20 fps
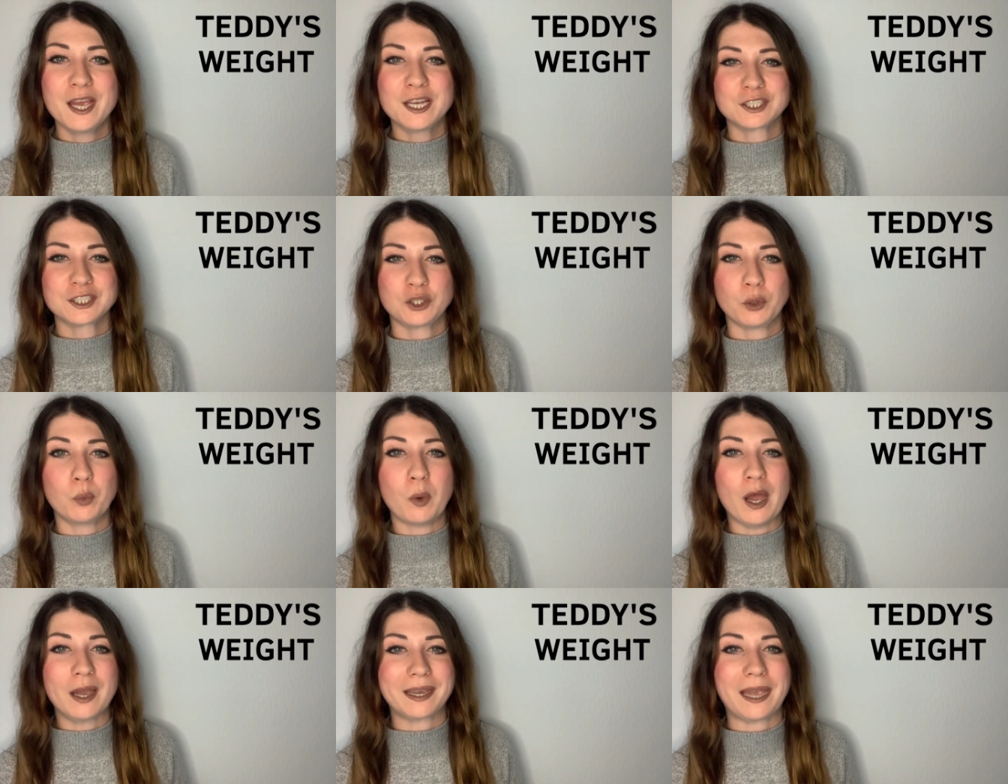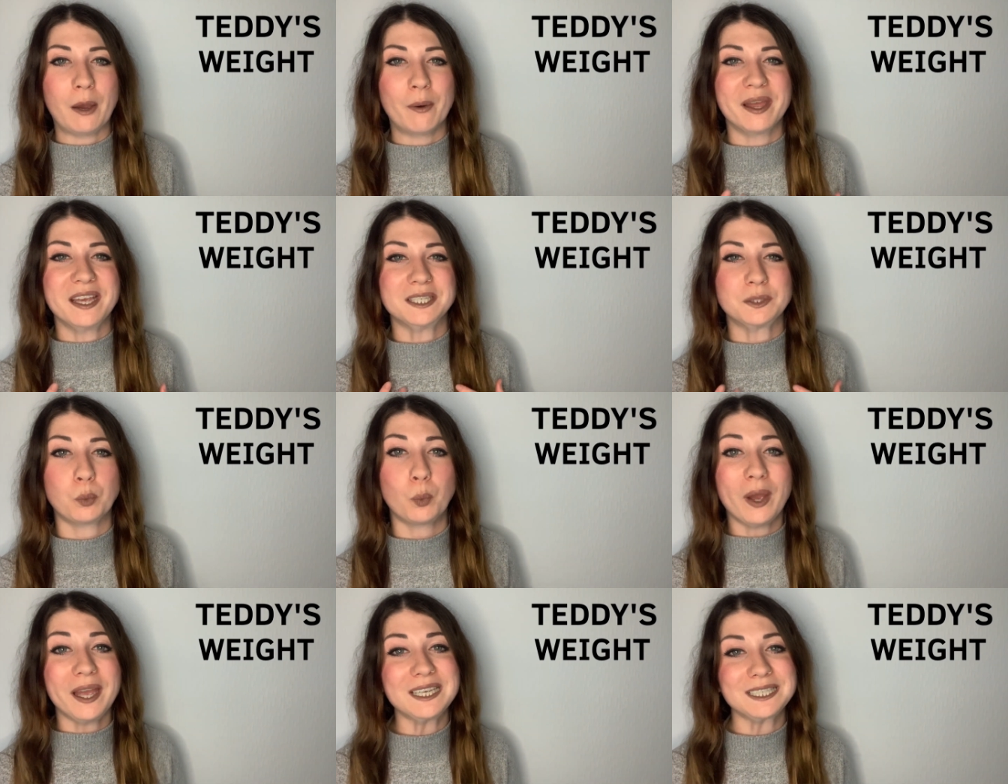To work out his
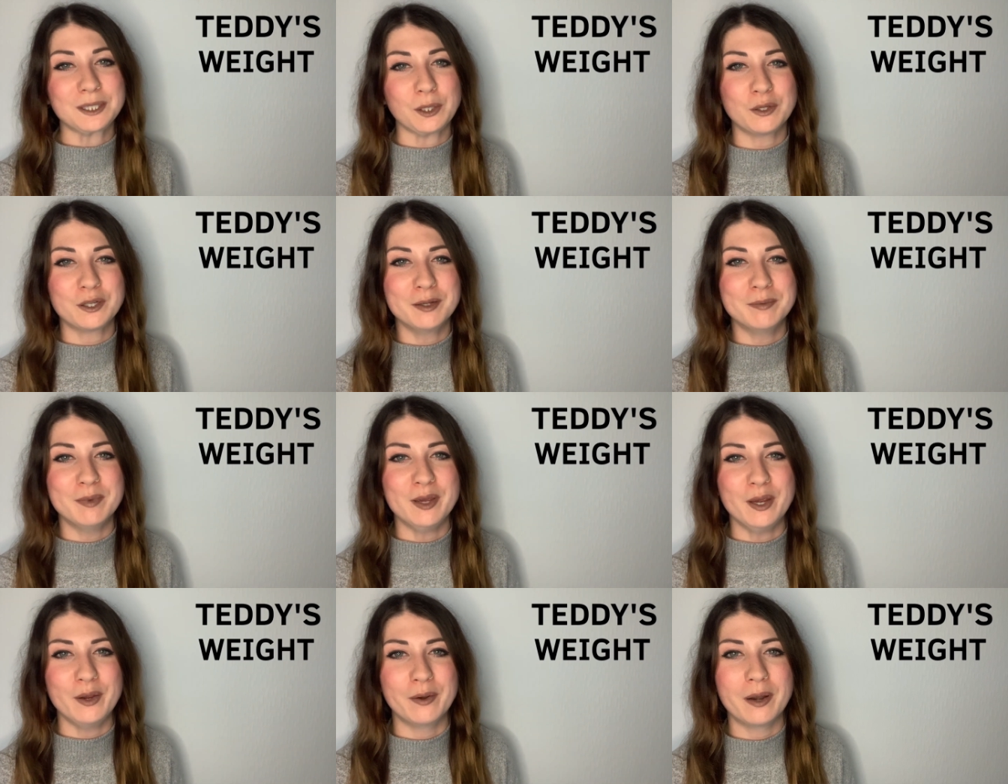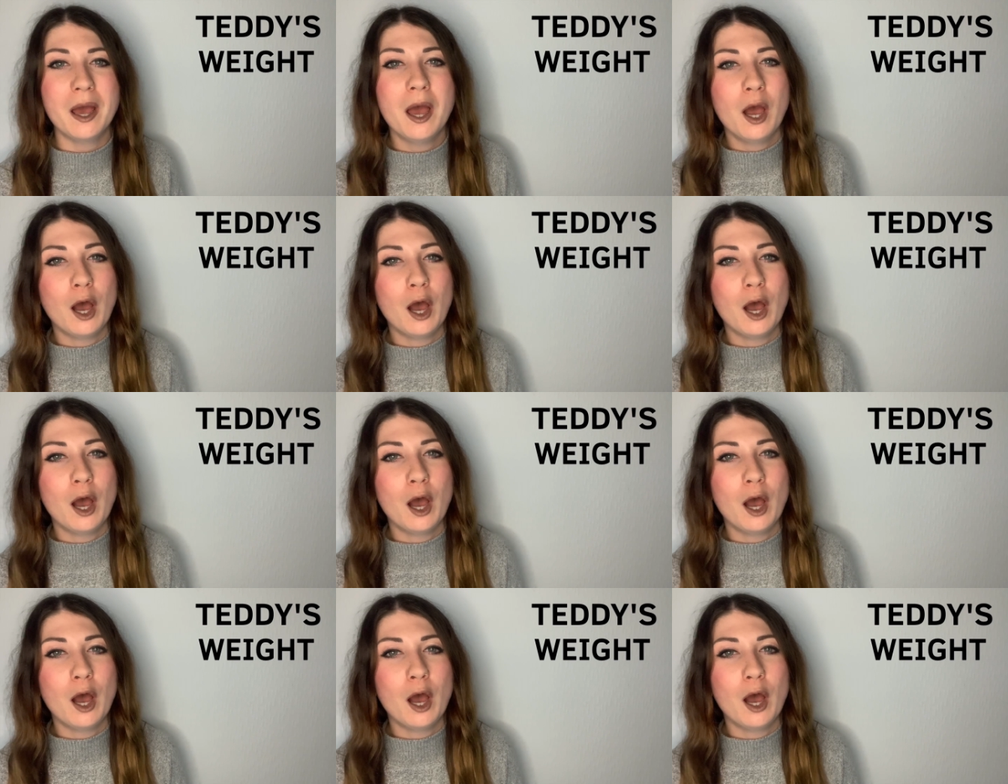weight on the moon,